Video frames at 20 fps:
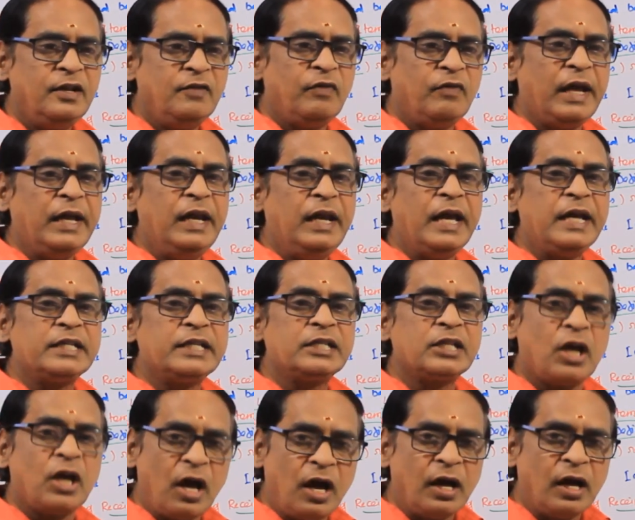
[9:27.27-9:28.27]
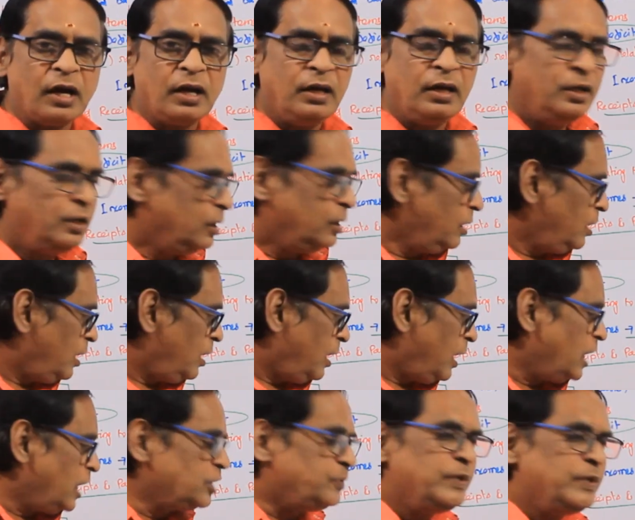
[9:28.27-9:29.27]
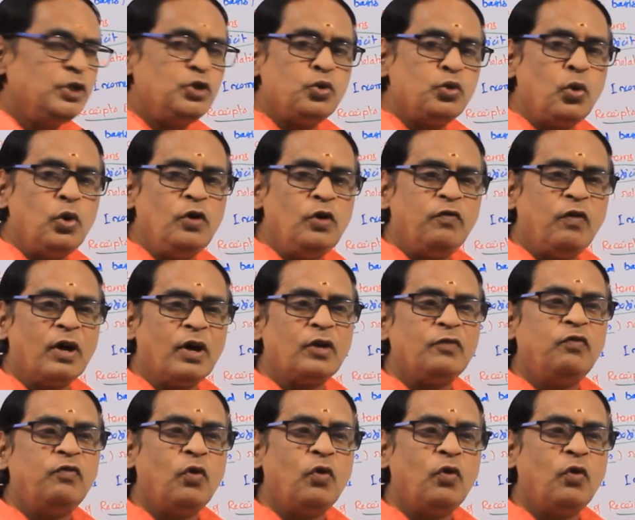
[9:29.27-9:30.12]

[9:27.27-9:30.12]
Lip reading: 5 lakhs car has been sold for